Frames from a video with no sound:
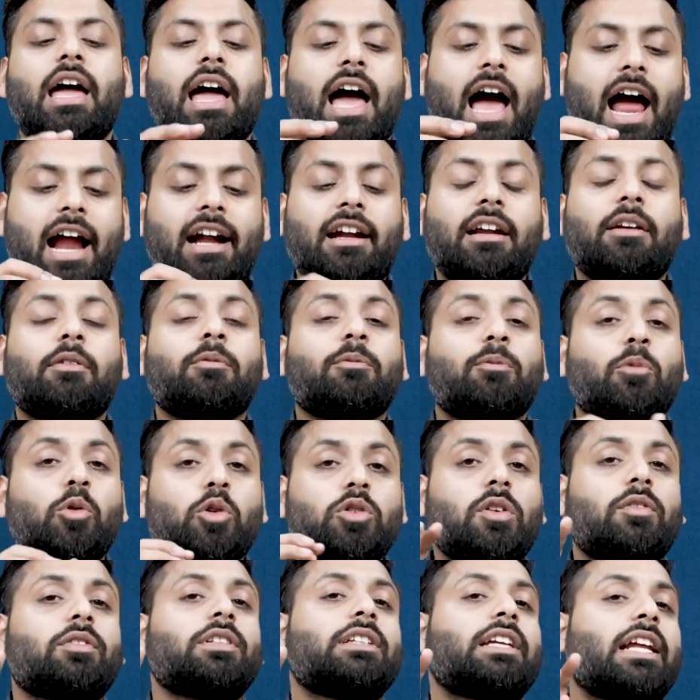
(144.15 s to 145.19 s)
And
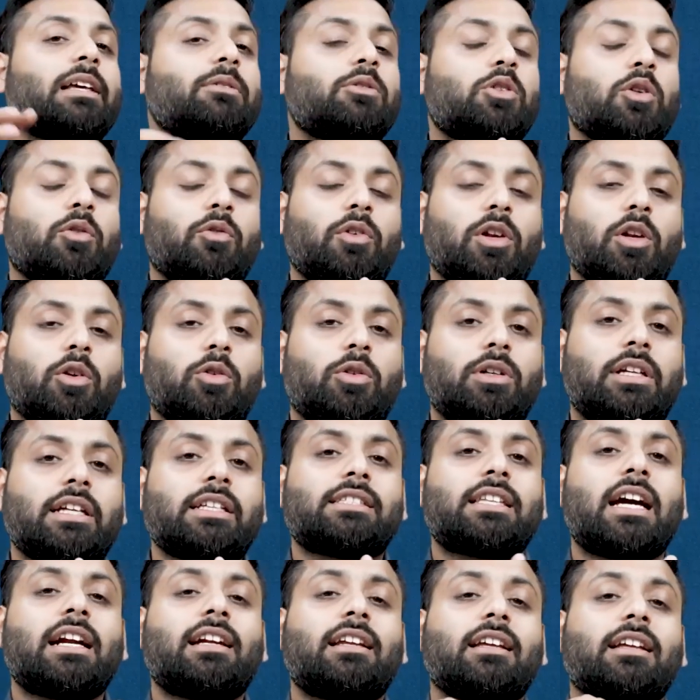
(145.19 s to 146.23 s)
most of the times you will notice
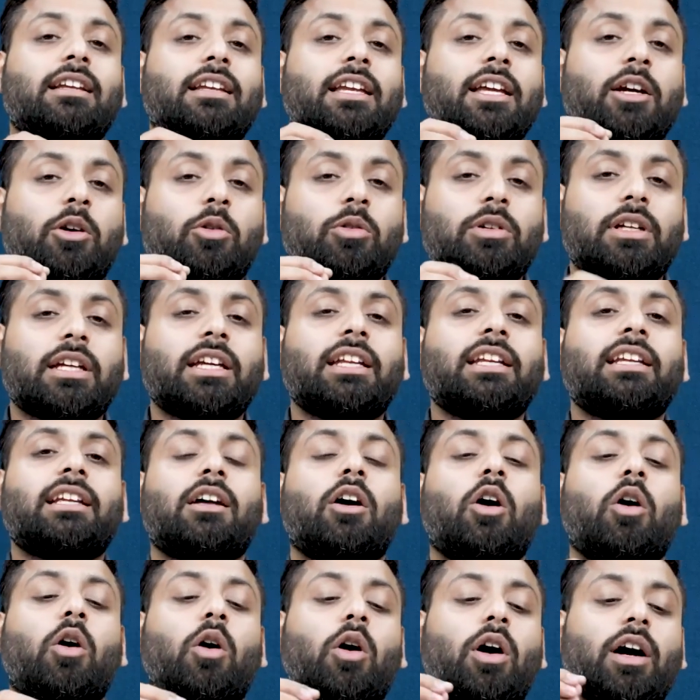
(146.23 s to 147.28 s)
that nicotine
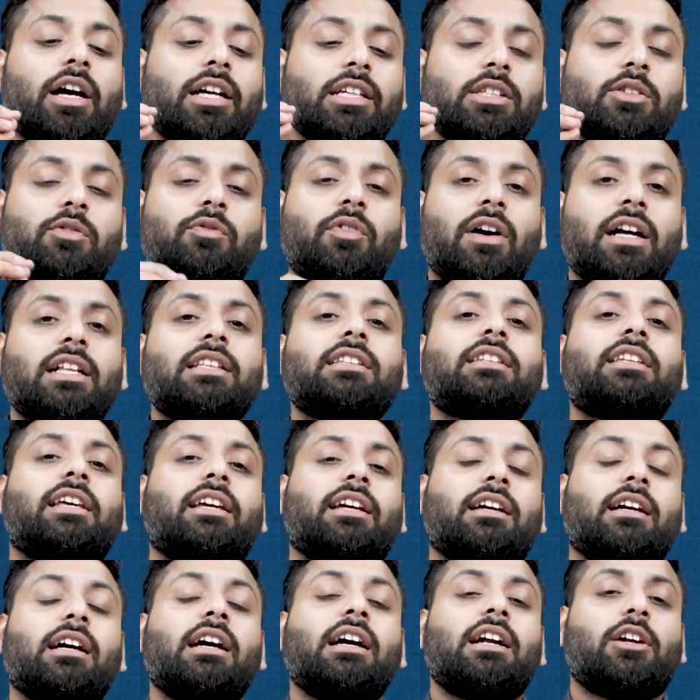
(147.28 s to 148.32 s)
is one
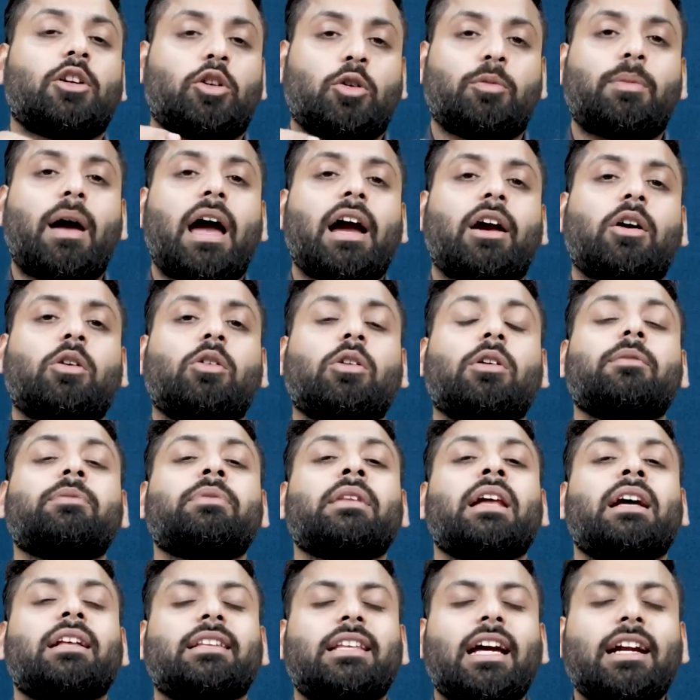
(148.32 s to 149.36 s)
thing, tobacco,
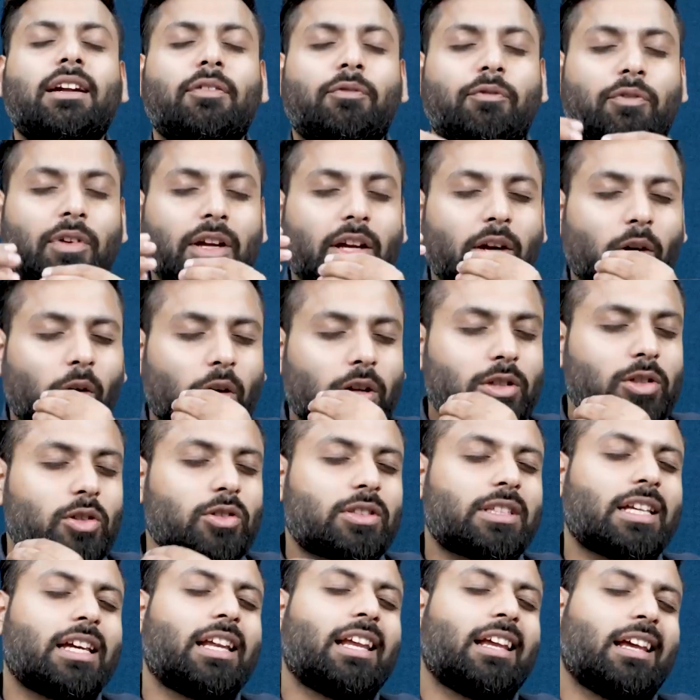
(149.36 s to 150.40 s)
that we also
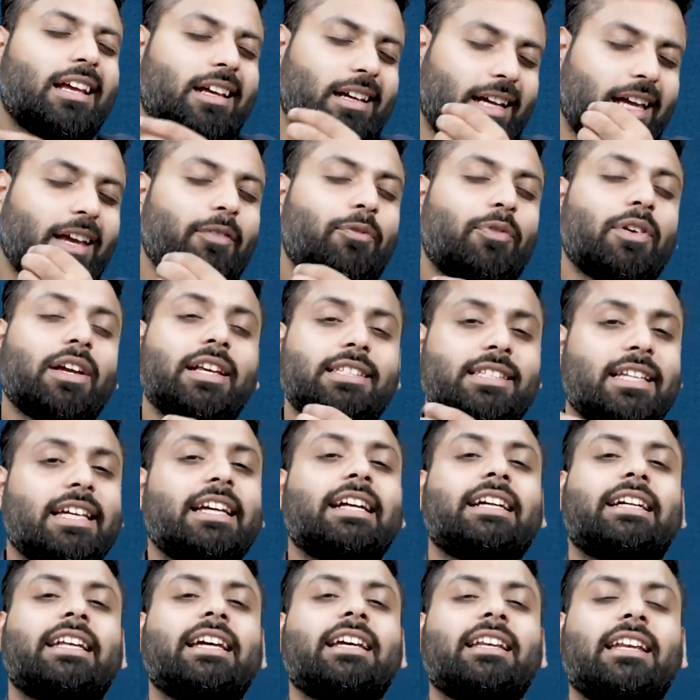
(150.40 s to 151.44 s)
say if he's
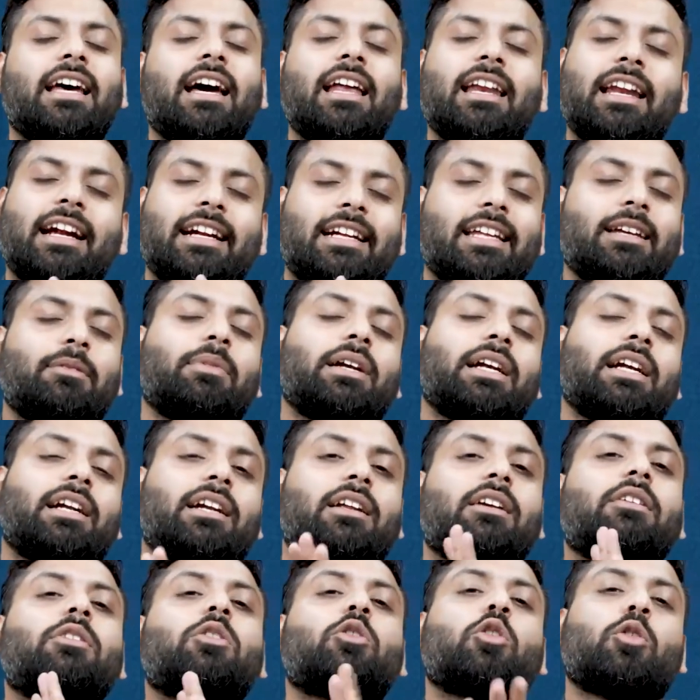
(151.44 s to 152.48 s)
eating now, let him eat,
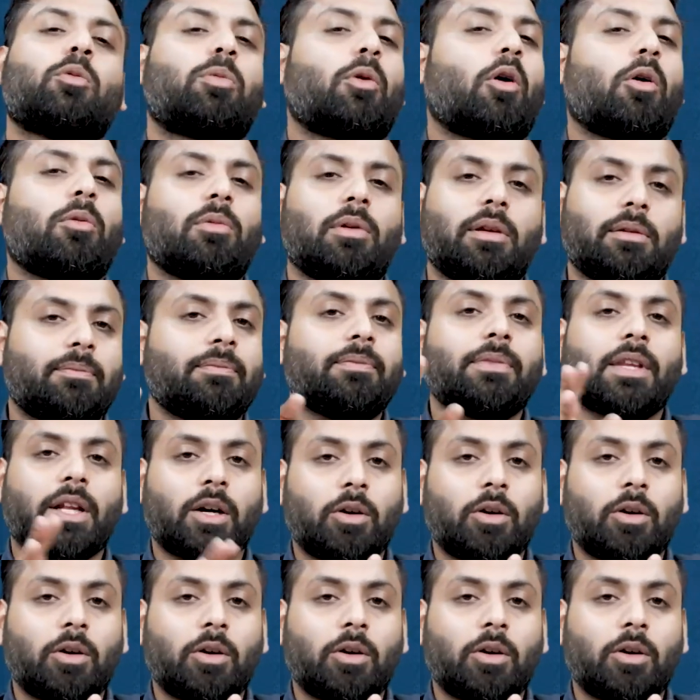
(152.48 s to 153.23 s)
no problem.